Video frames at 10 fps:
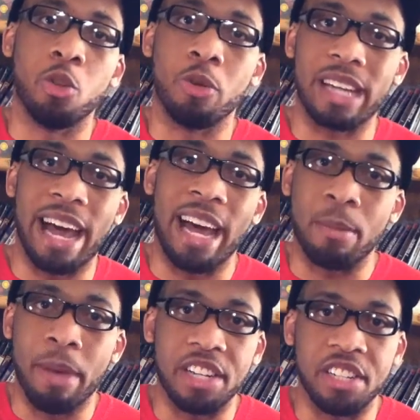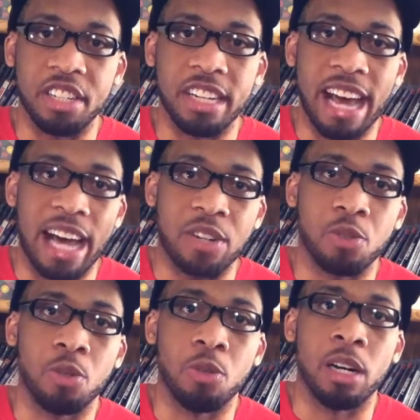doing the animation and the
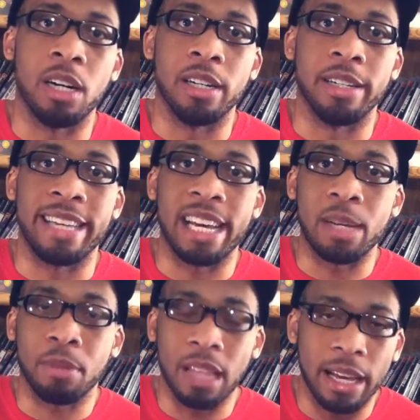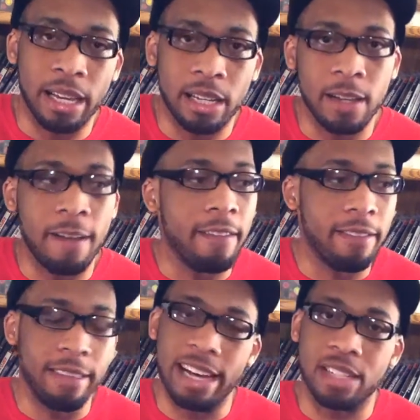actual gameplay.
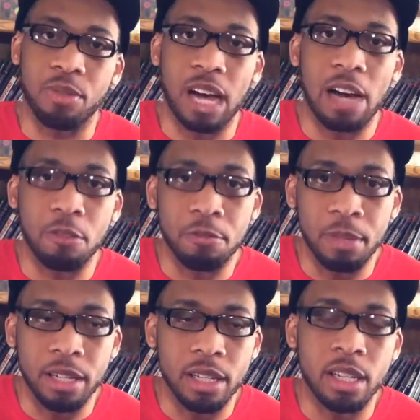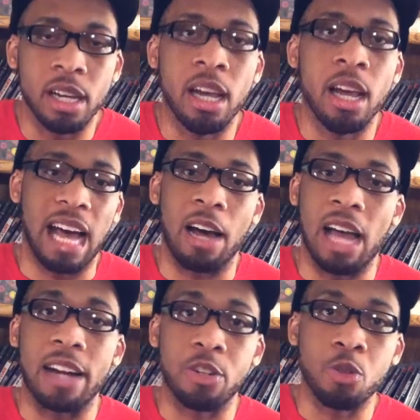That's fine with me.
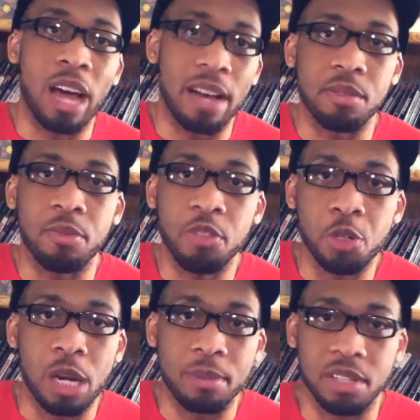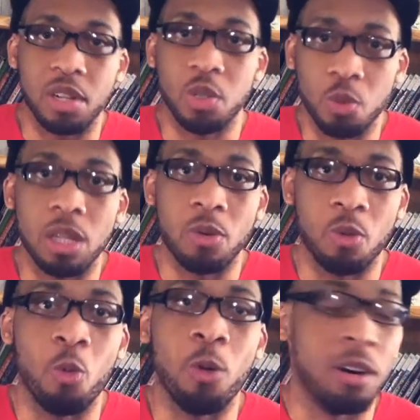I do have some future episodes
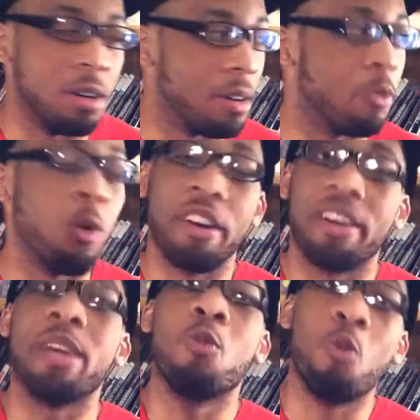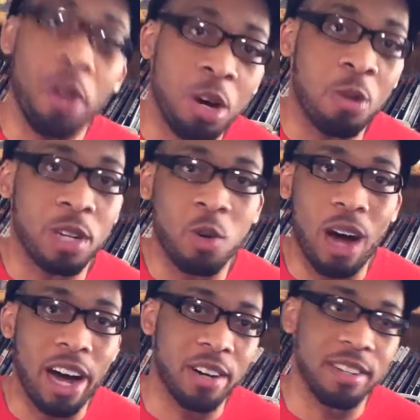where it will
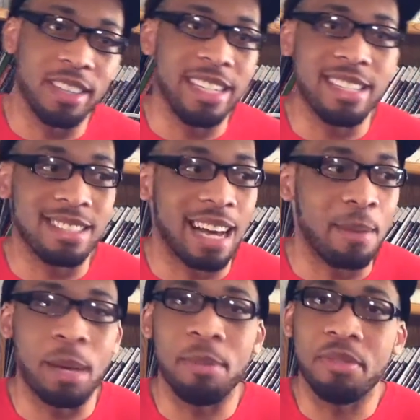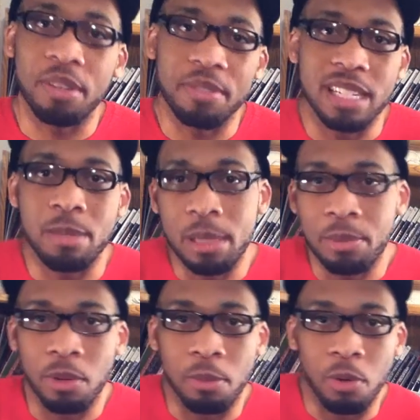require at least like maybe 15
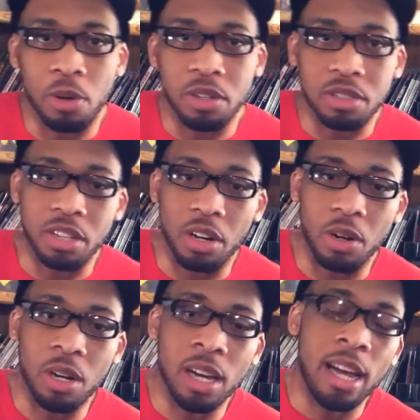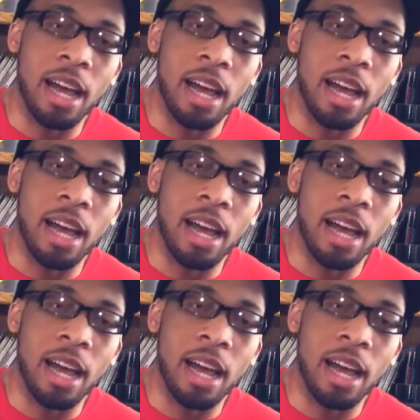people or more. So,